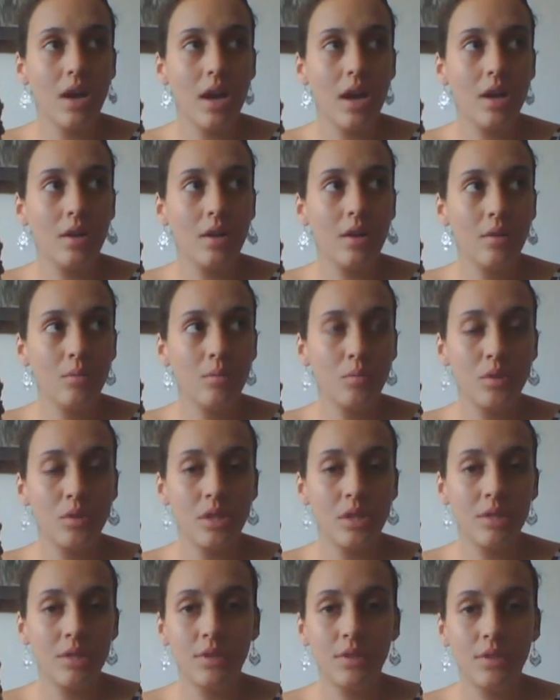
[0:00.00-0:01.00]
I would
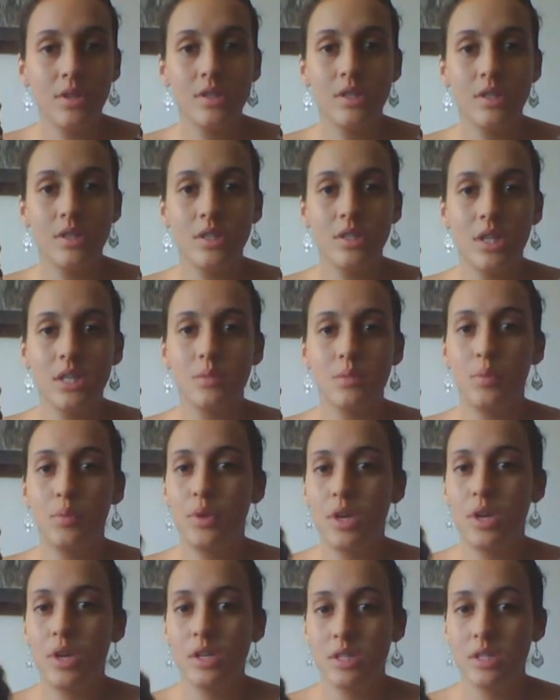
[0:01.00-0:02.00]
definitely suggest
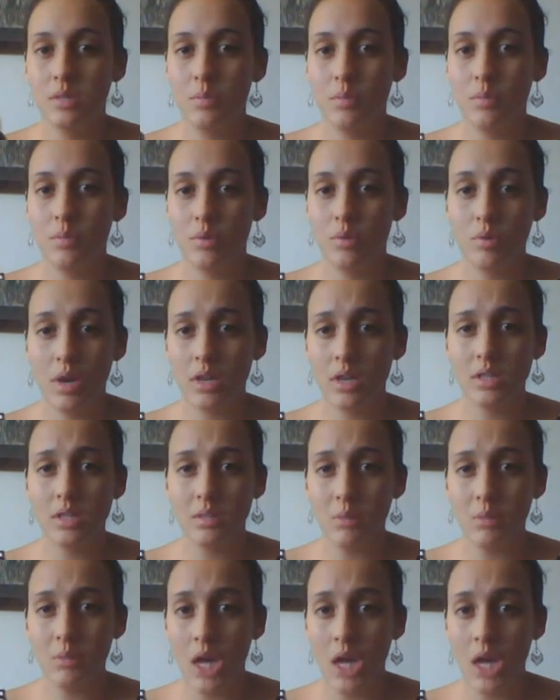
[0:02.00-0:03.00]
threading
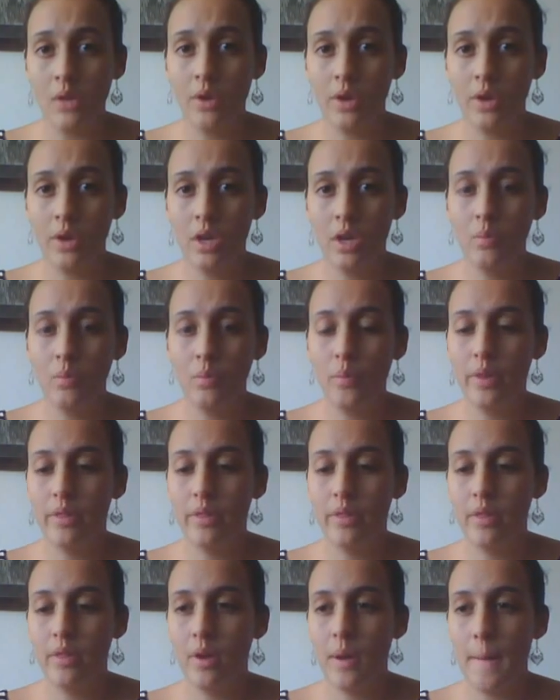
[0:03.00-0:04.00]
some nylon in
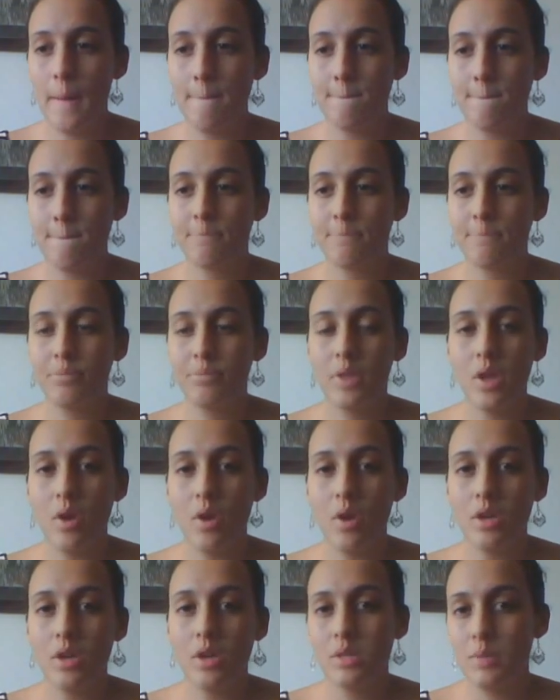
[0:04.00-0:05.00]
with the
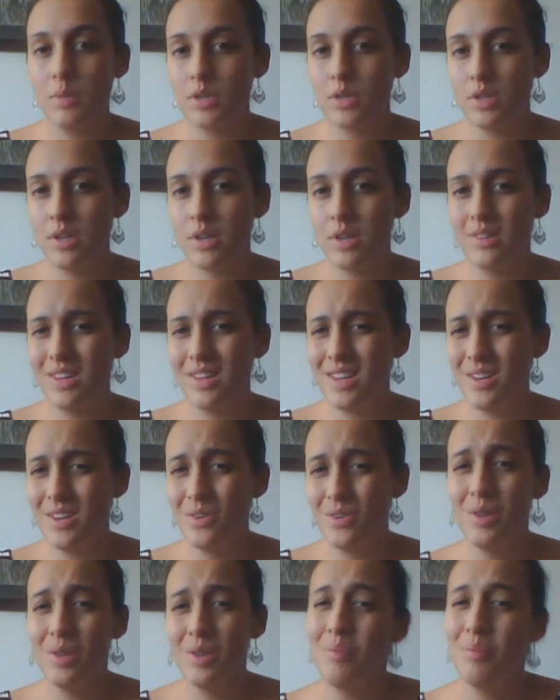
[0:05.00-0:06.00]
yarn, especially at the
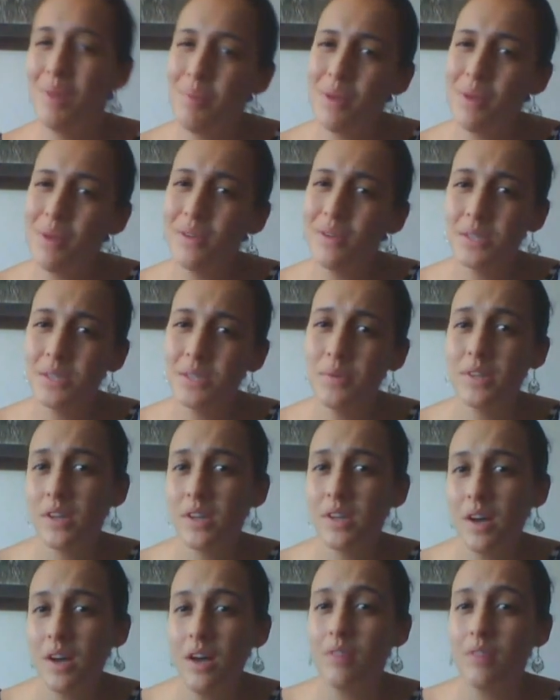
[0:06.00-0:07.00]
heel and maybe also at the
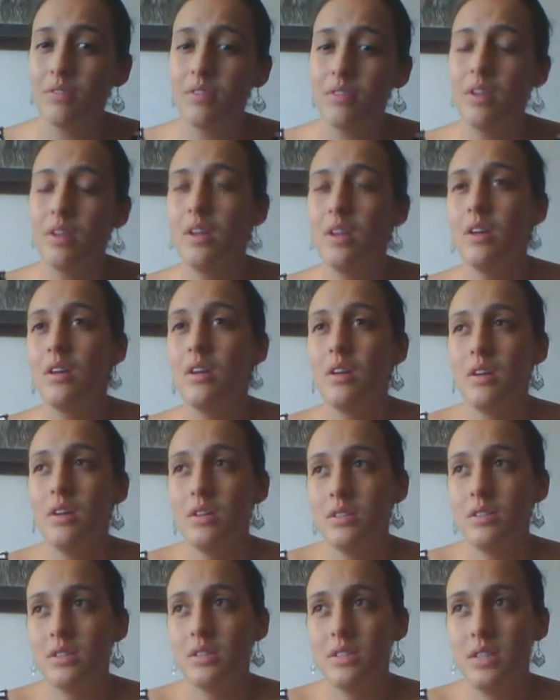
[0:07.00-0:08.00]
cuff,
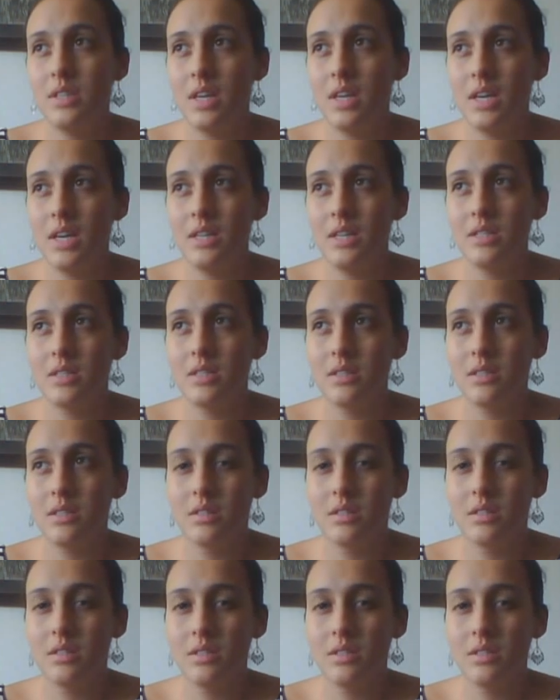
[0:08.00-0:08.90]
just in case